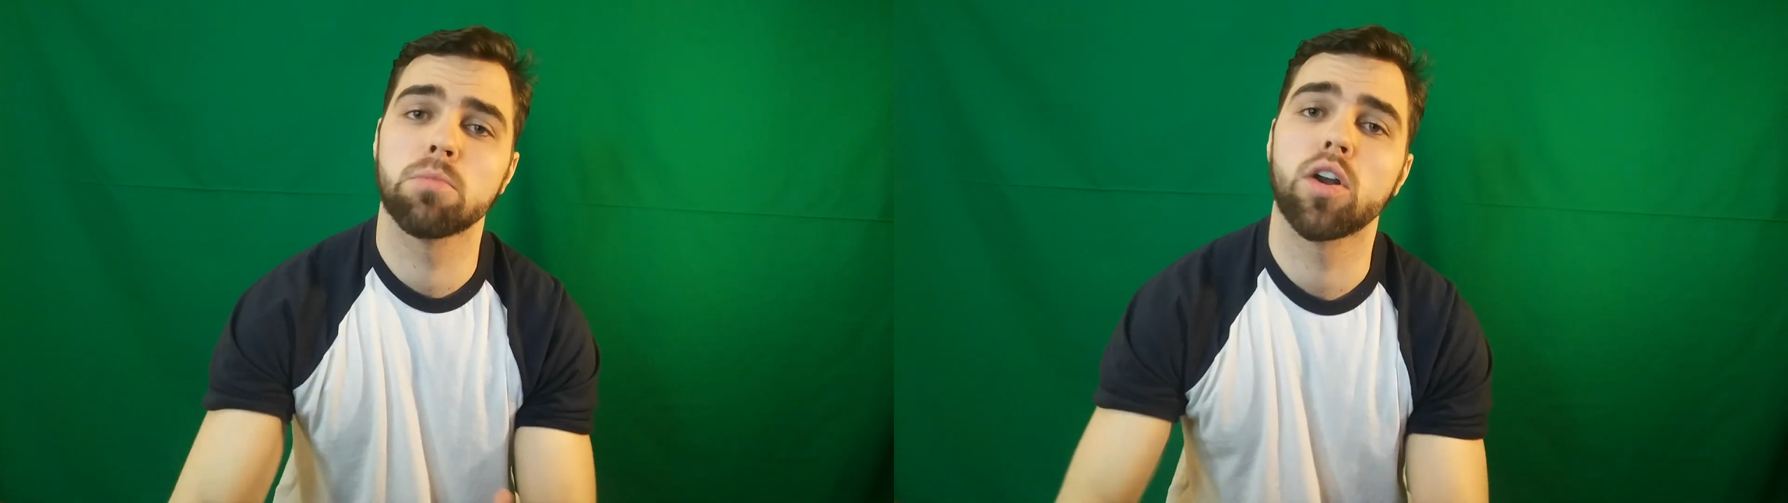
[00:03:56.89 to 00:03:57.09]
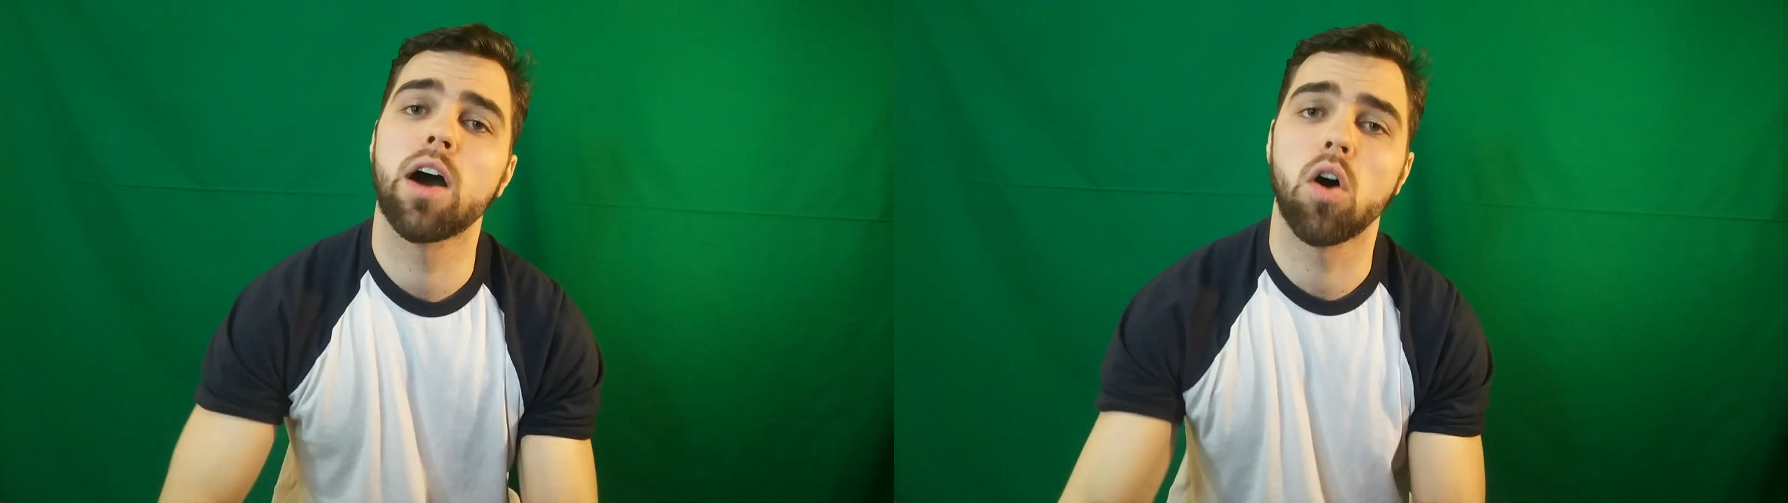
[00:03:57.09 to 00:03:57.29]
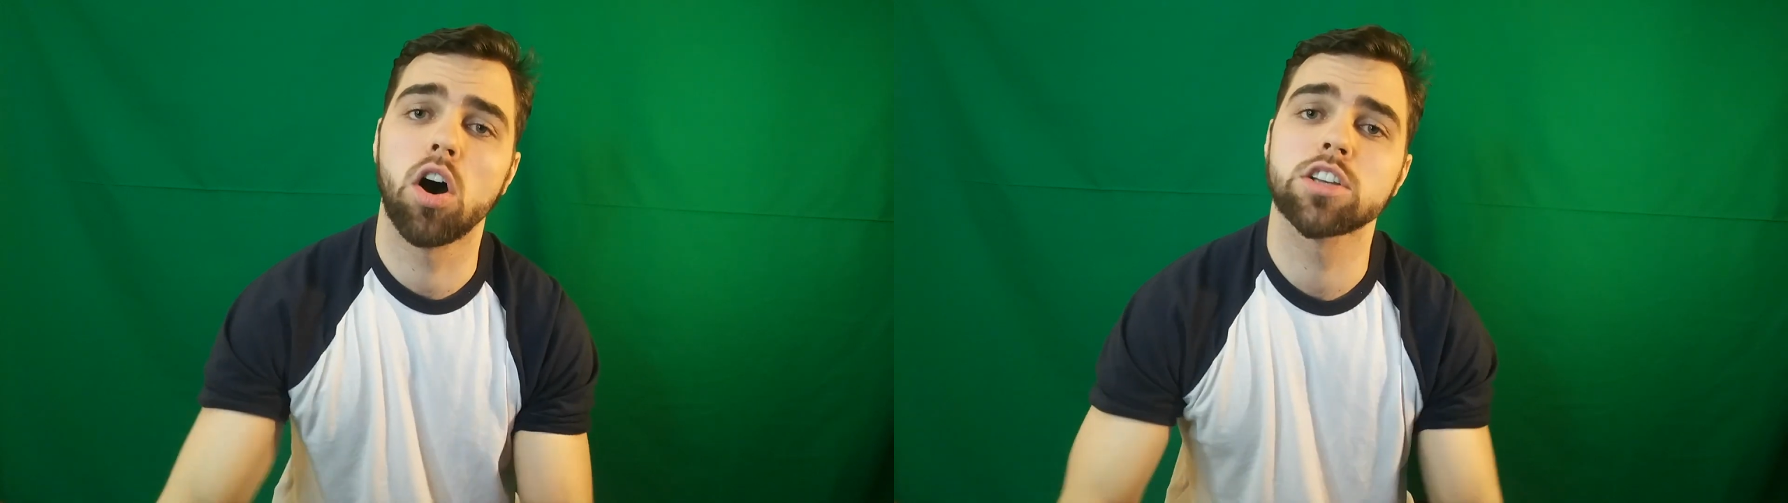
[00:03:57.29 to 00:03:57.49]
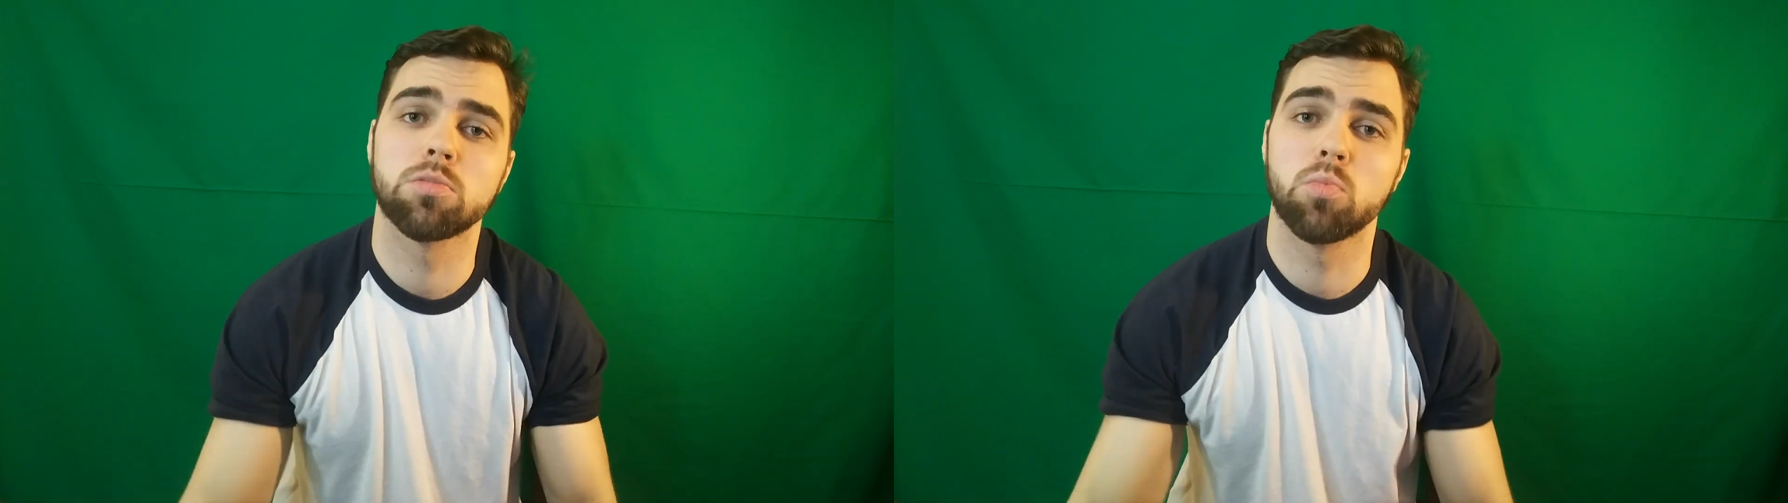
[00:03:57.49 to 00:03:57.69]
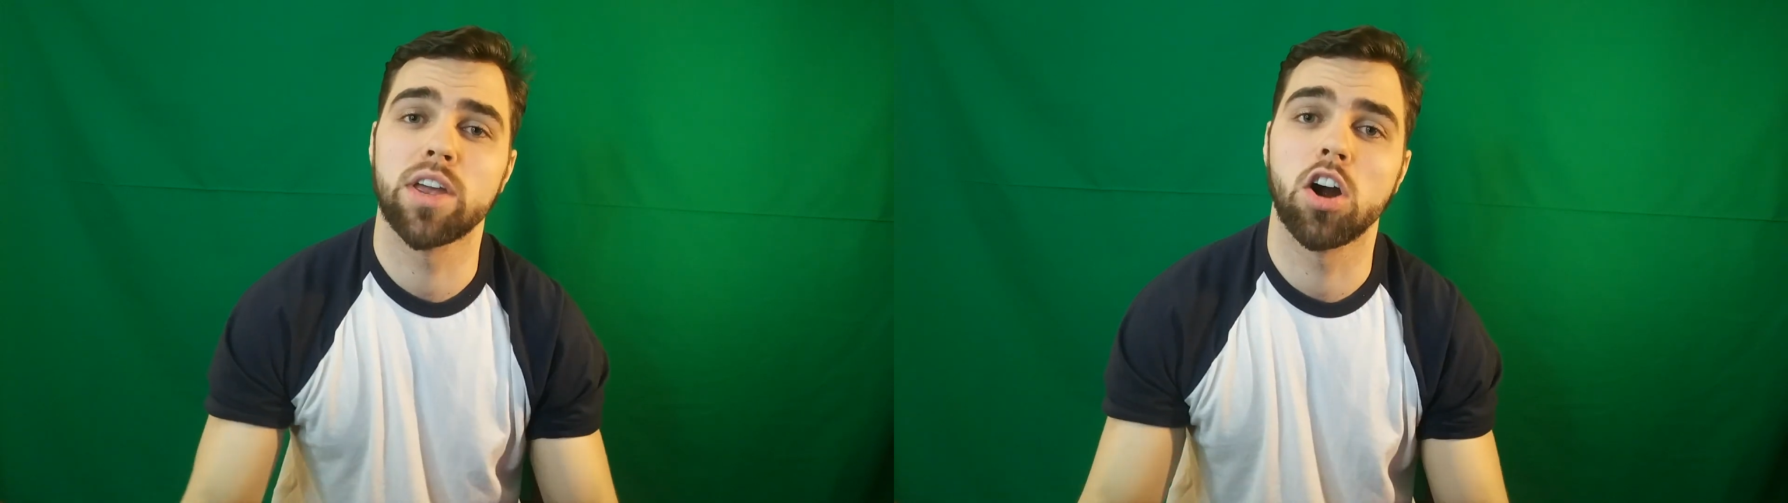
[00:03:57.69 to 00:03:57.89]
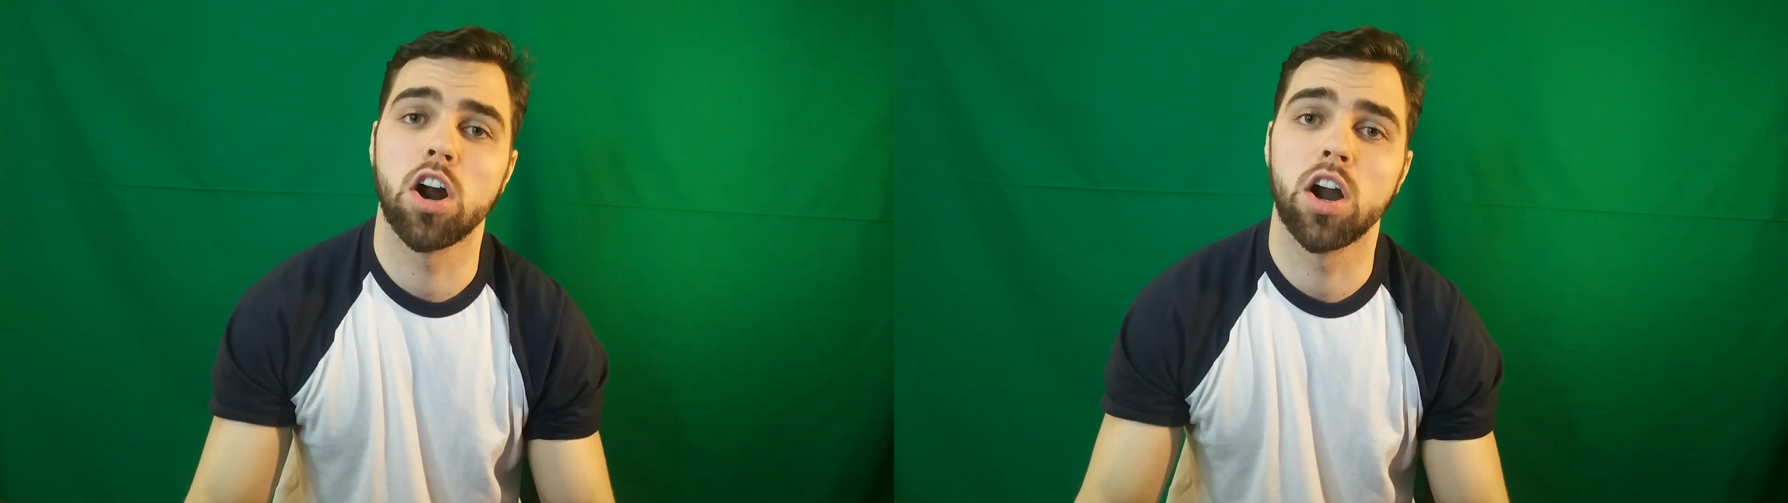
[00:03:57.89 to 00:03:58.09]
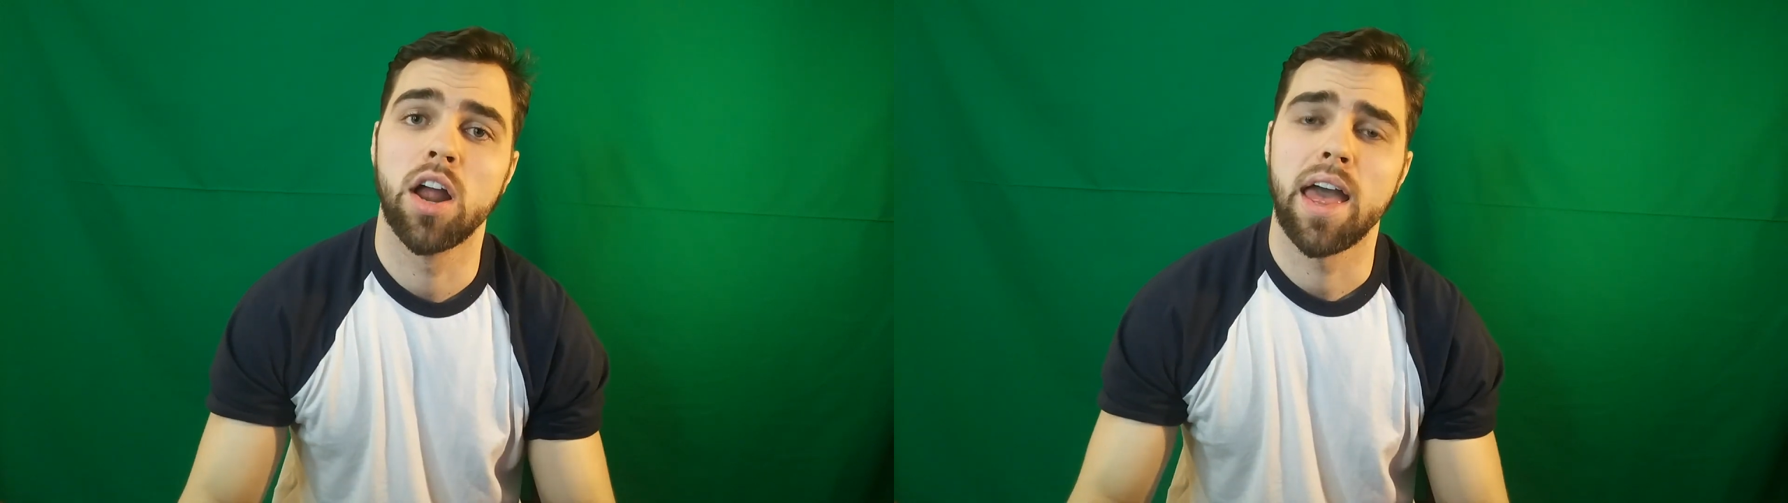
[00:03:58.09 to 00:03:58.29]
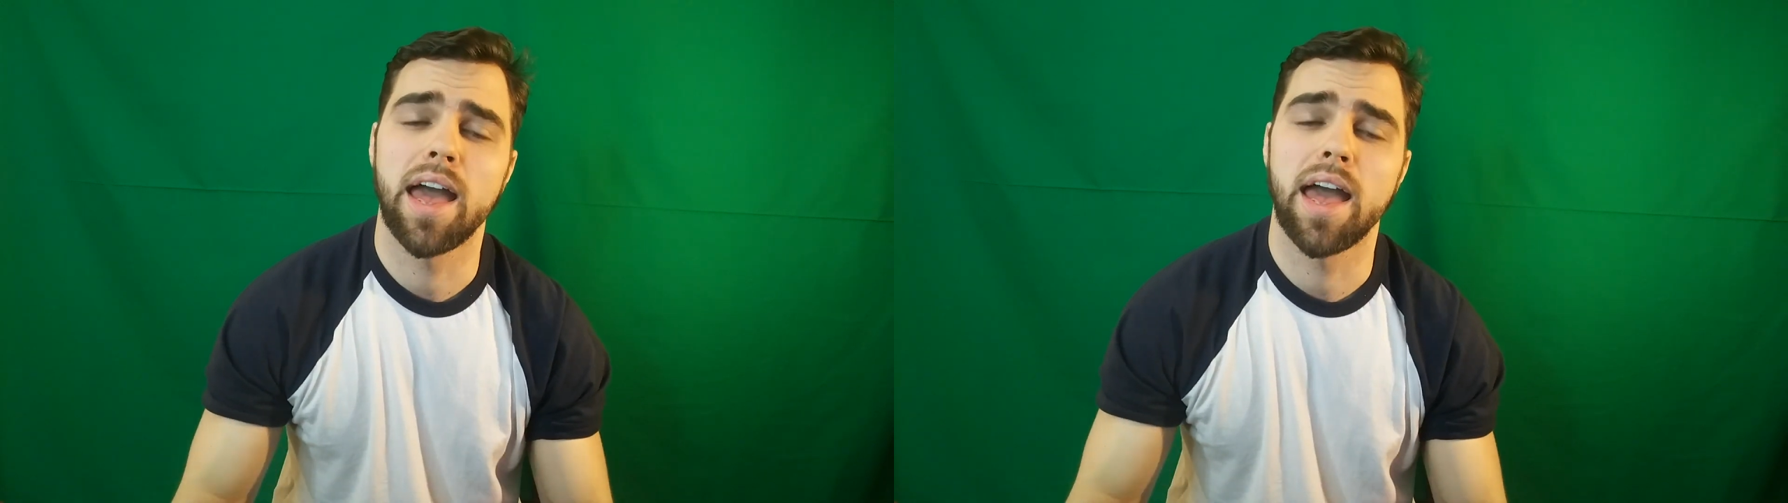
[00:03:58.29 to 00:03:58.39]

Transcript: about how awesome we are